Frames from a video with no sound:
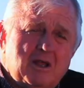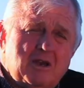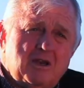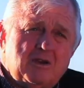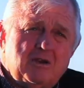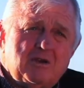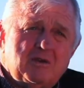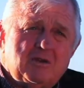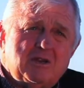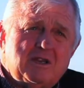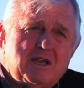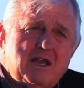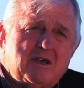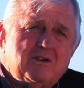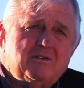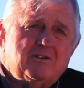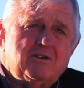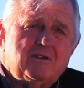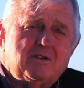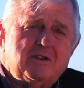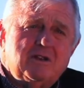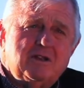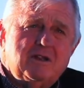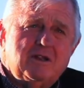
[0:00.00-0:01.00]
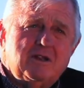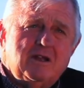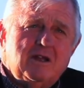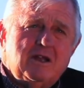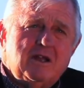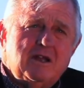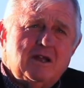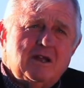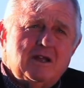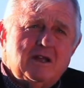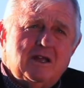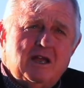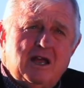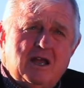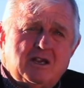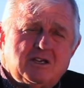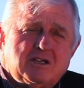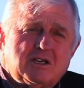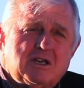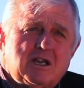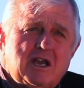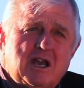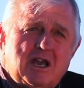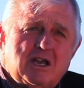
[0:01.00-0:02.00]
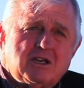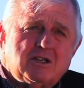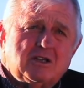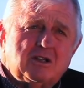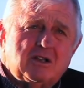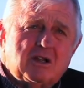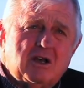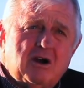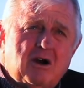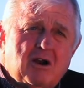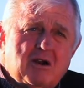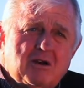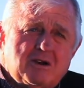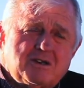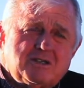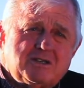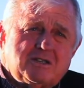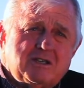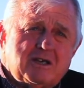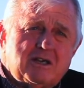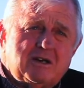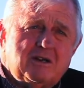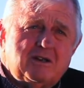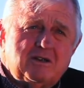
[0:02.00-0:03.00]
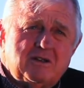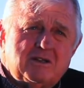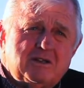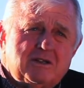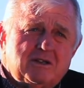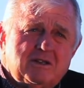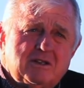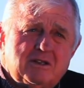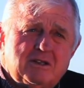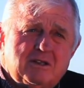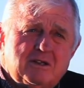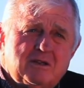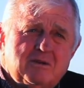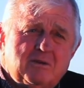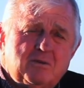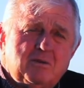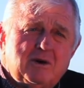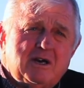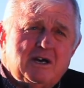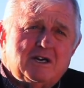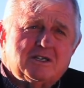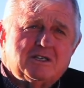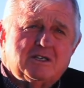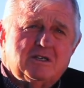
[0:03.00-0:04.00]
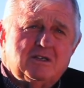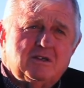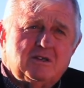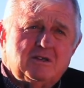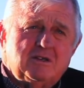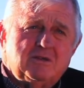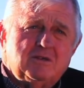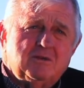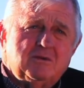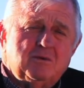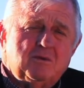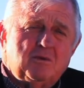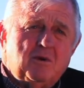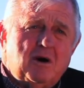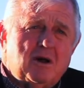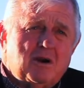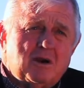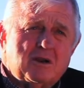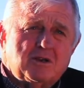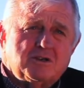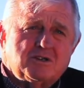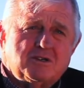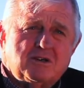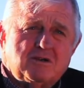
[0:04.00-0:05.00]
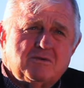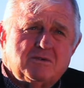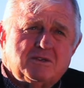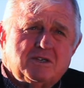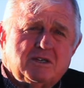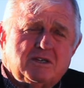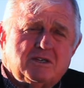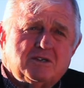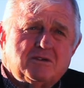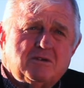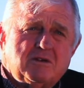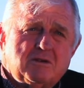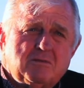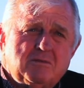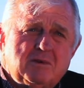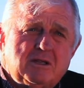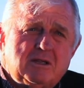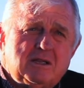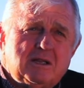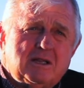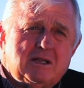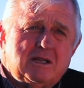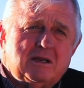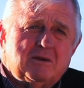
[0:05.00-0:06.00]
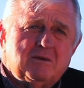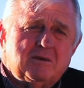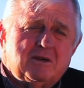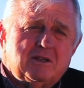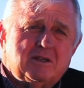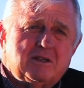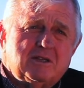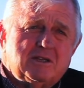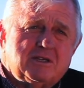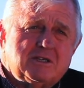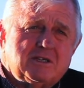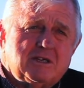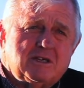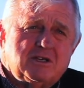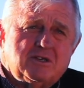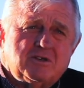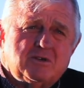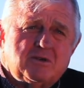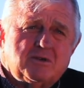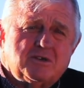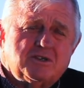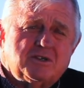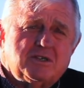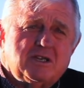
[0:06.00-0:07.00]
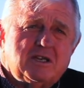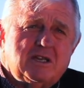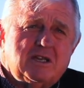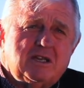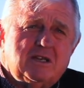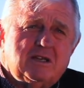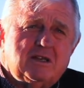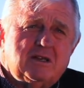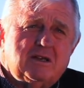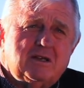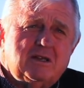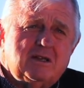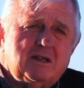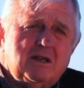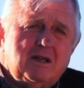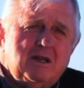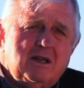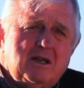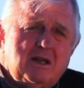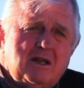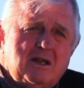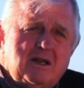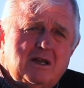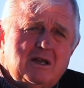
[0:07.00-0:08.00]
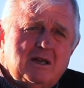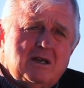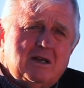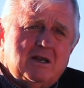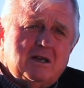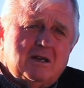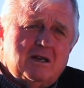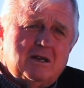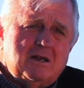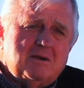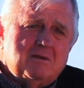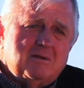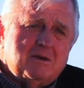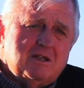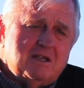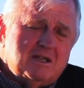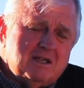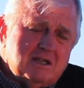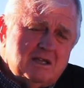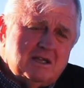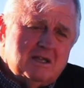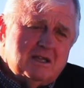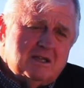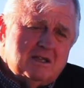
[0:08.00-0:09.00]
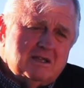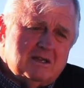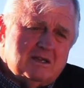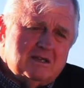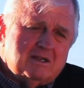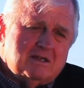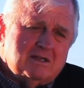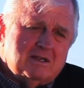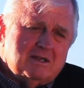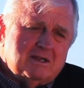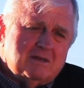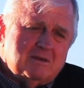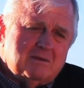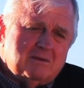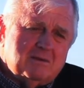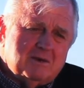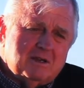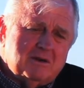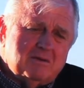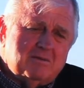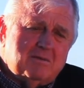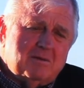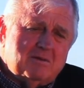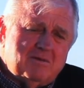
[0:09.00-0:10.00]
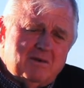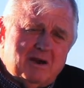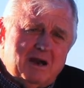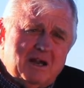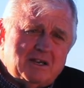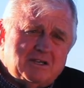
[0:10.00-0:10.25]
a new desert educational garden center to the west of the new Water Conservancy District building with St. George City. And we think that we're going to provide